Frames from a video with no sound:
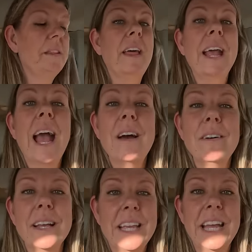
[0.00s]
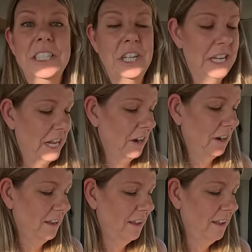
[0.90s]
They have a kitchen
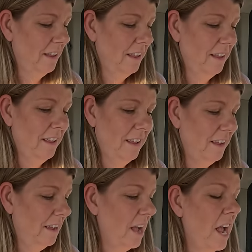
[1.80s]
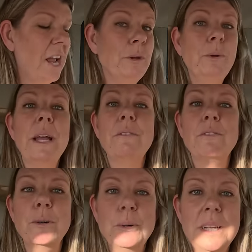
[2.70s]
here and you can get
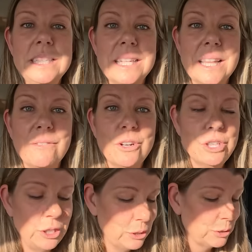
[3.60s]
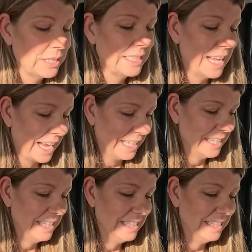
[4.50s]
food delivered to your site.